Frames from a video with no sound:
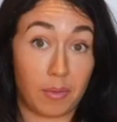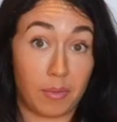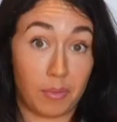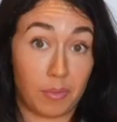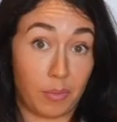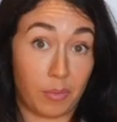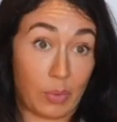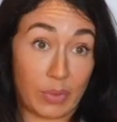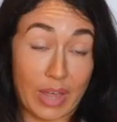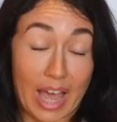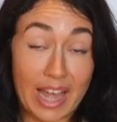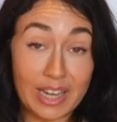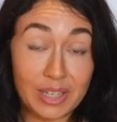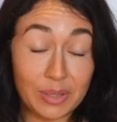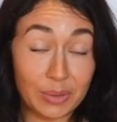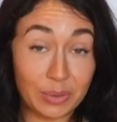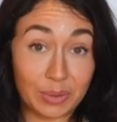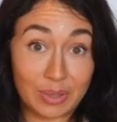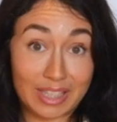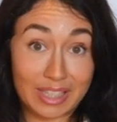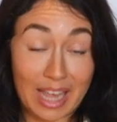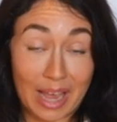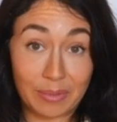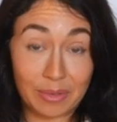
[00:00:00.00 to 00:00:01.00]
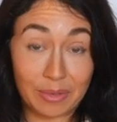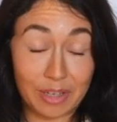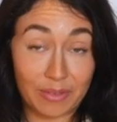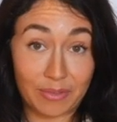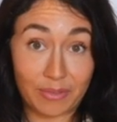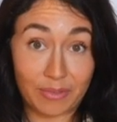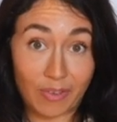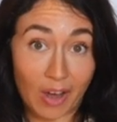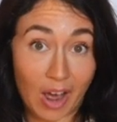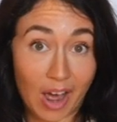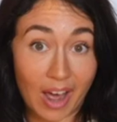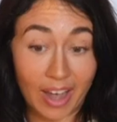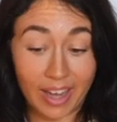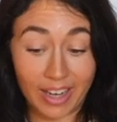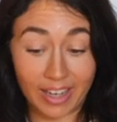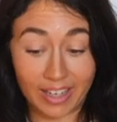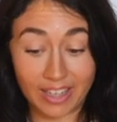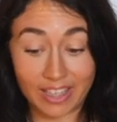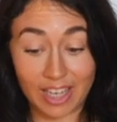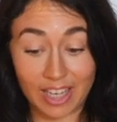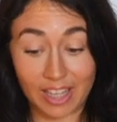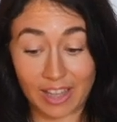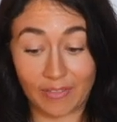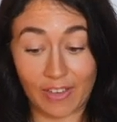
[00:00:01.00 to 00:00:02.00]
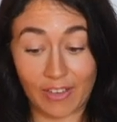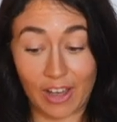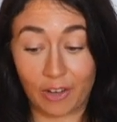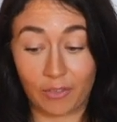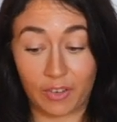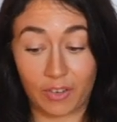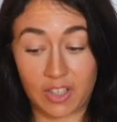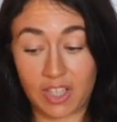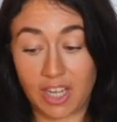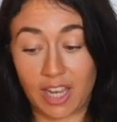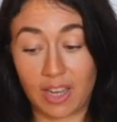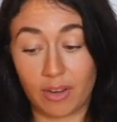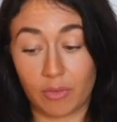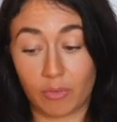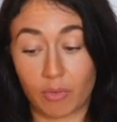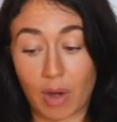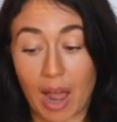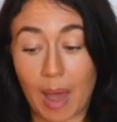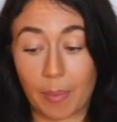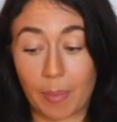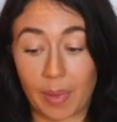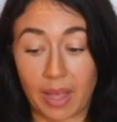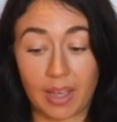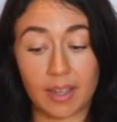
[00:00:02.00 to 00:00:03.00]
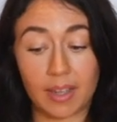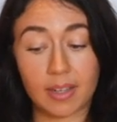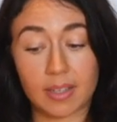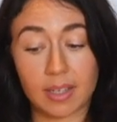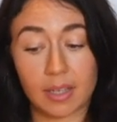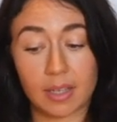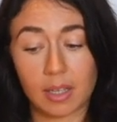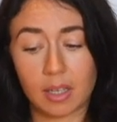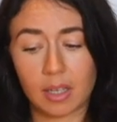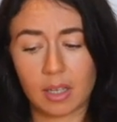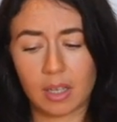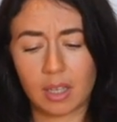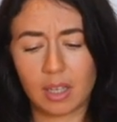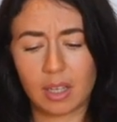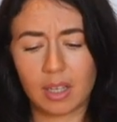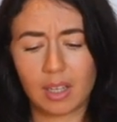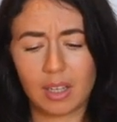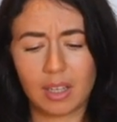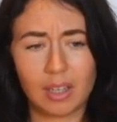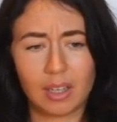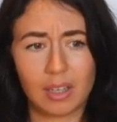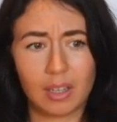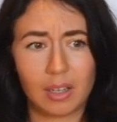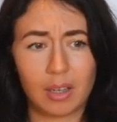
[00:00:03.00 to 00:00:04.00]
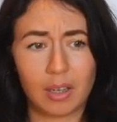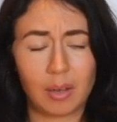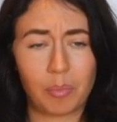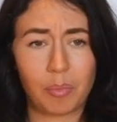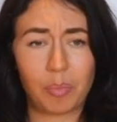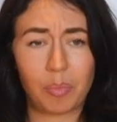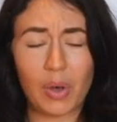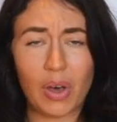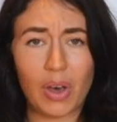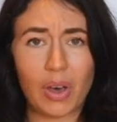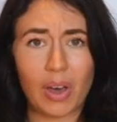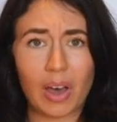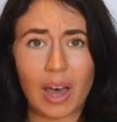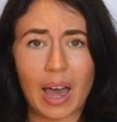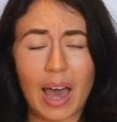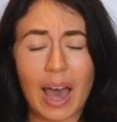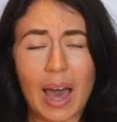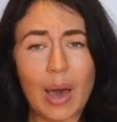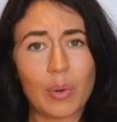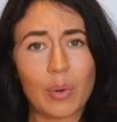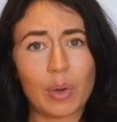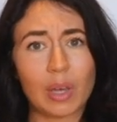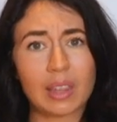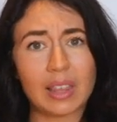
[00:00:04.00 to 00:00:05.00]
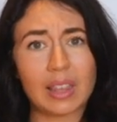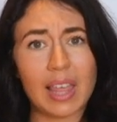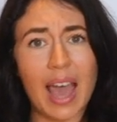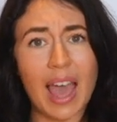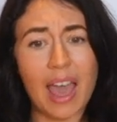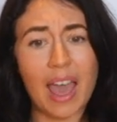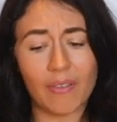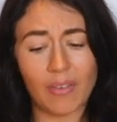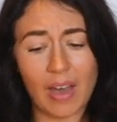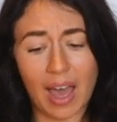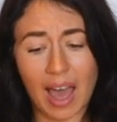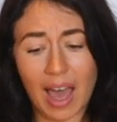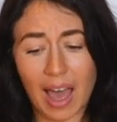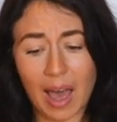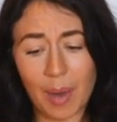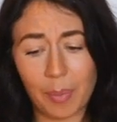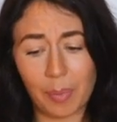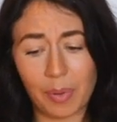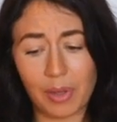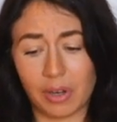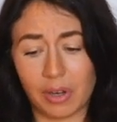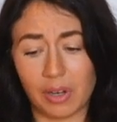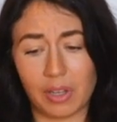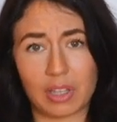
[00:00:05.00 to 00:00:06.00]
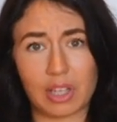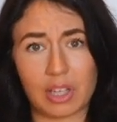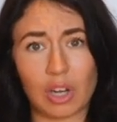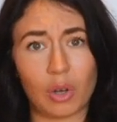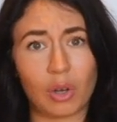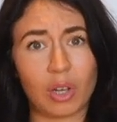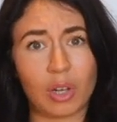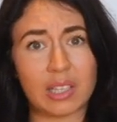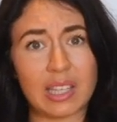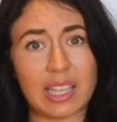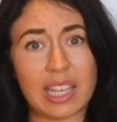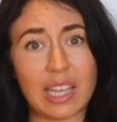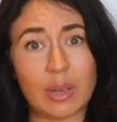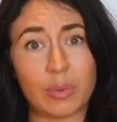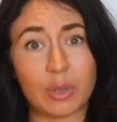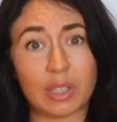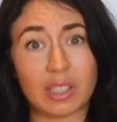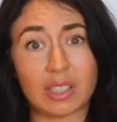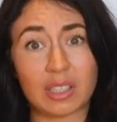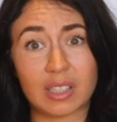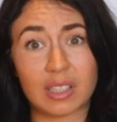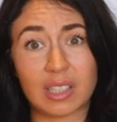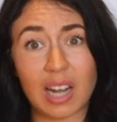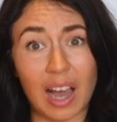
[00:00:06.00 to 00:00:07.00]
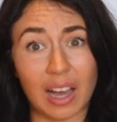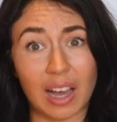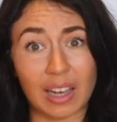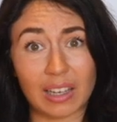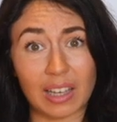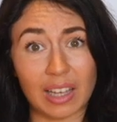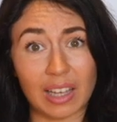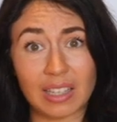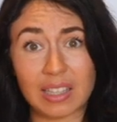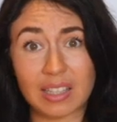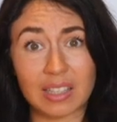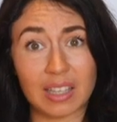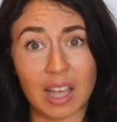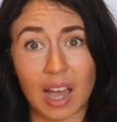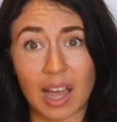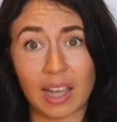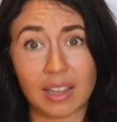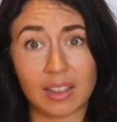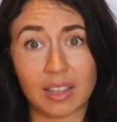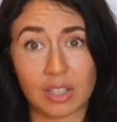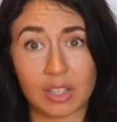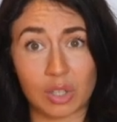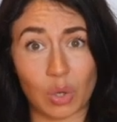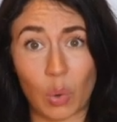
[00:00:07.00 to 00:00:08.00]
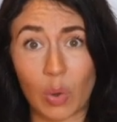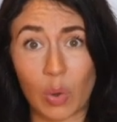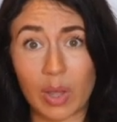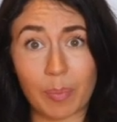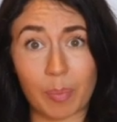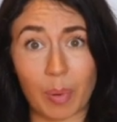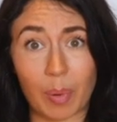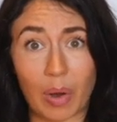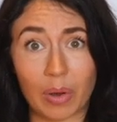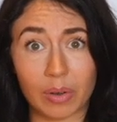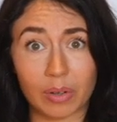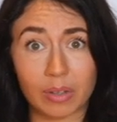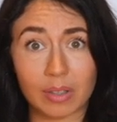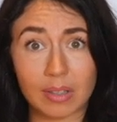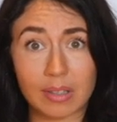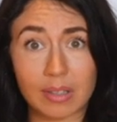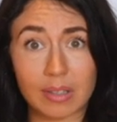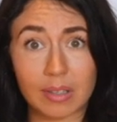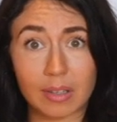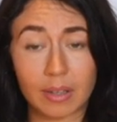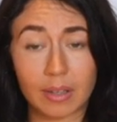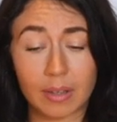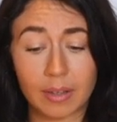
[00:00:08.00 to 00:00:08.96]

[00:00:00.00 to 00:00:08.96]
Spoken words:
Well, that all sounded fine to the Velveteen Rabbit. But how could that ever happen as long as he was stuck inside the toy box?